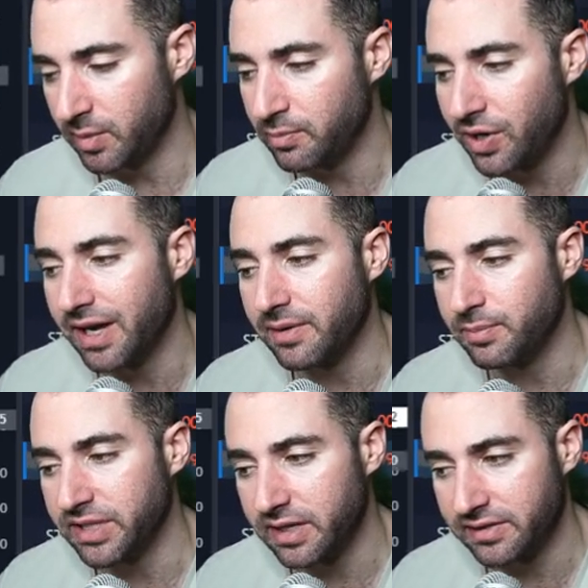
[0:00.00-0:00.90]
But
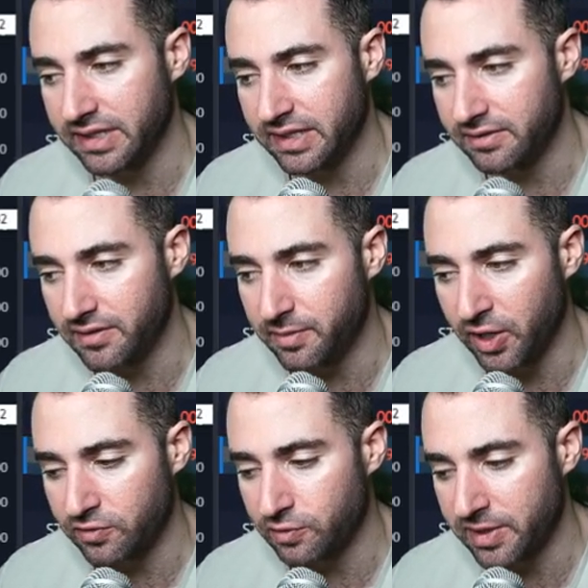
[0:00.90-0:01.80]
because it is in a
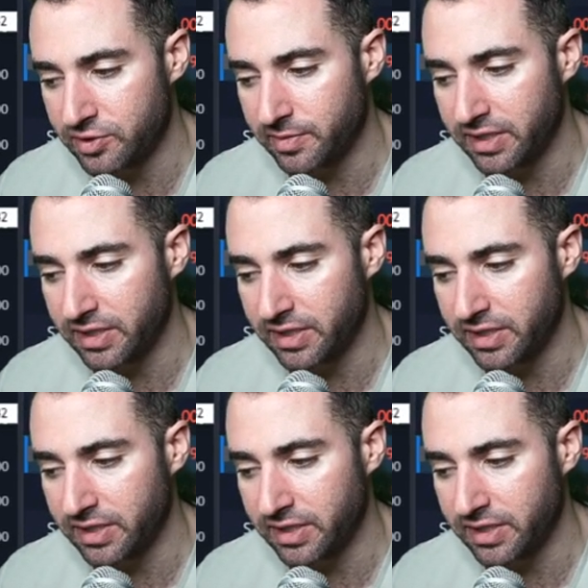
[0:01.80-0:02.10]
bearish formation,